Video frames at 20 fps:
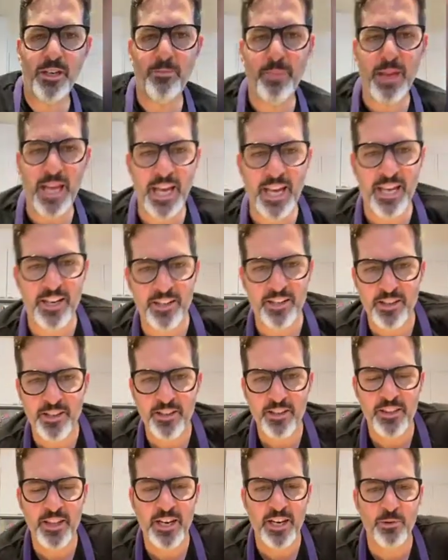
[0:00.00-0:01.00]

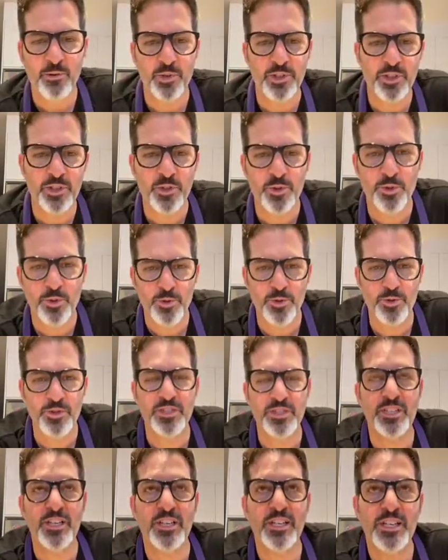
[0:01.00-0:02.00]
paddle that I will
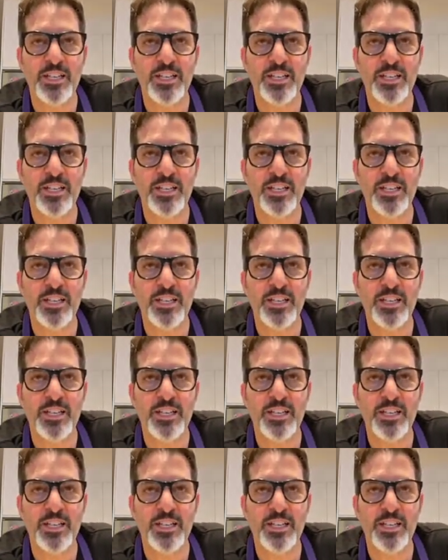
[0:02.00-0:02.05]
use